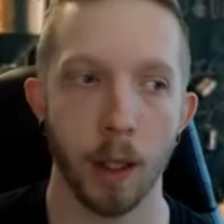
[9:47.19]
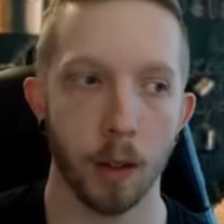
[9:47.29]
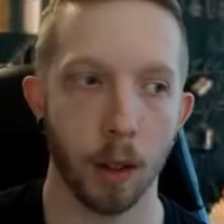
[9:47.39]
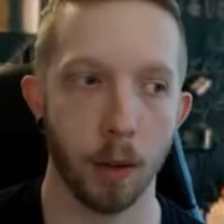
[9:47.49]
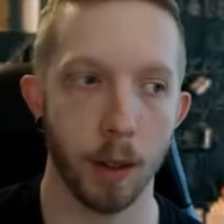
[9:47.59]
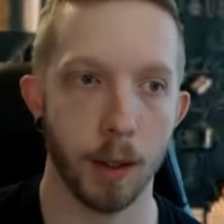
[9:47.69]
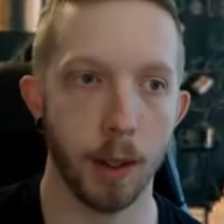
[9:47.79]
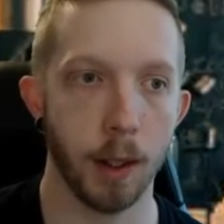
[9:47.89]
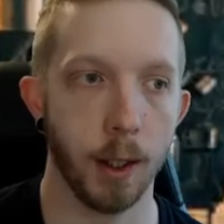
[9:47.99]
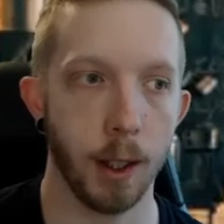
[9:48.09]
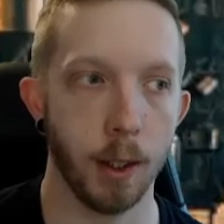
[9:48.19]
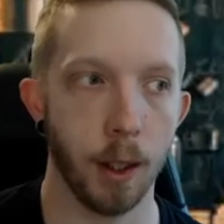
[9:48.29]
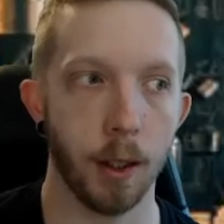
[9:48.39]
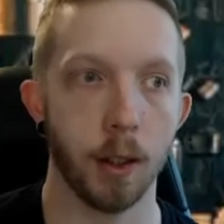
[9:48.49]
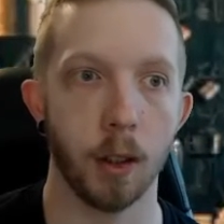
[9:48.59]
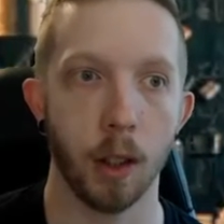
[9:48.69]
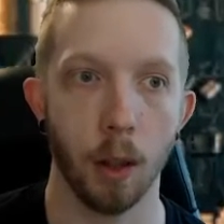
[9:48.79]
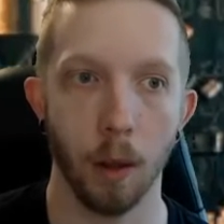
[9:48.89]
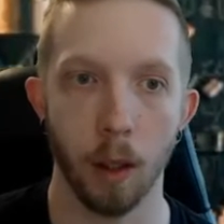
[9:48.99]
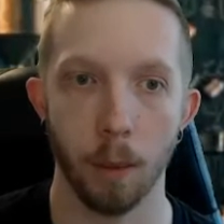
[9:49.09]
So the acidity does go
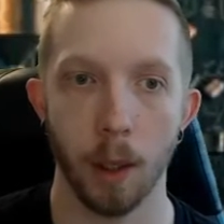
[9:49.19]
up.